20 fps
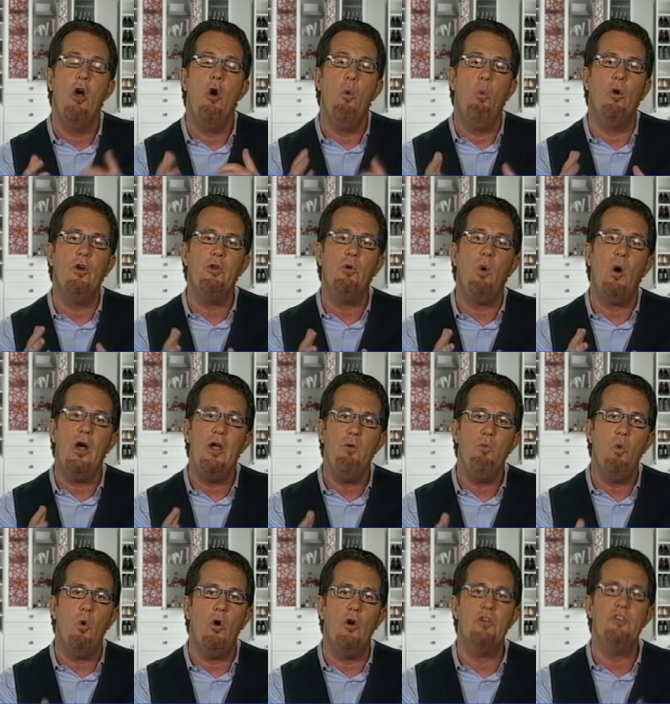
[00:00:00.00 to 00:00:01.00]
What do I
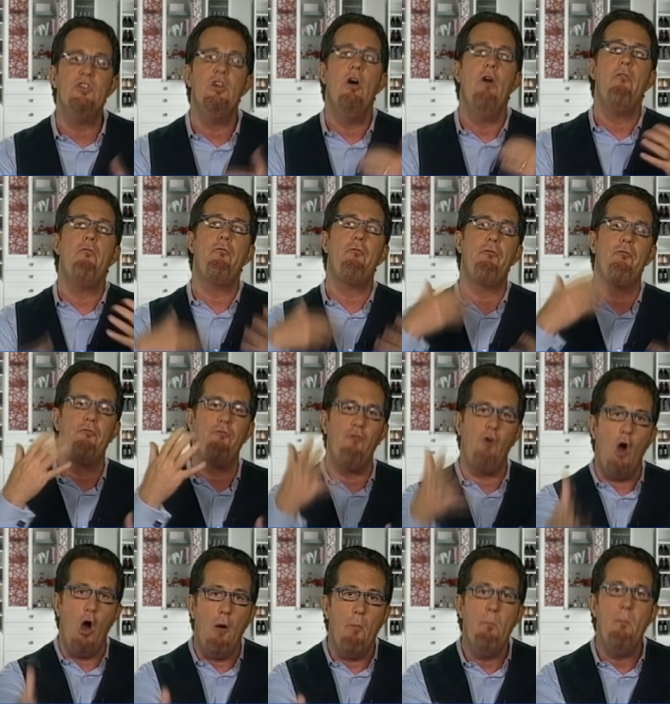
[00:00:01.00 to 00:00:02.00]
want
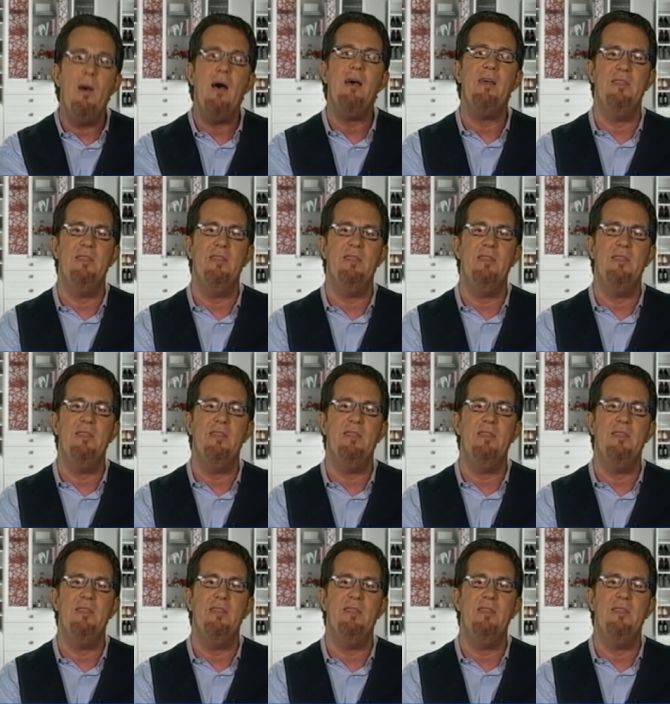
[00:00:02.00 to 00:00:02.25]
from